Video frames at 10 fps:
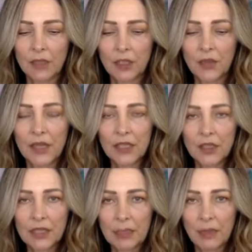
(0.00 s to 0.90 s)
these are
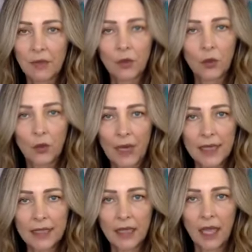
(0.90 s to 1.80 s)
some of
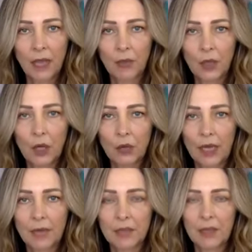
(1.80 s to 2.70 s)
great
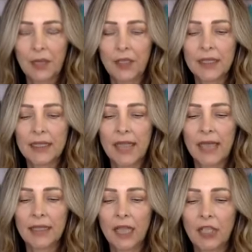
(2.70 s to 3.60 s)
programs, parents,
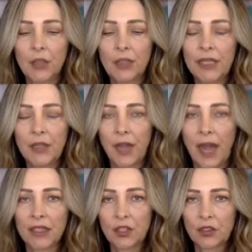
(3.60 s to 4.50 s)
that you can either
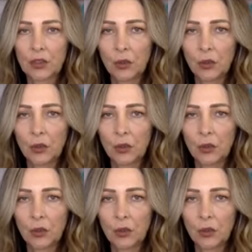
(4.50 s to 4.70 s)
ask your school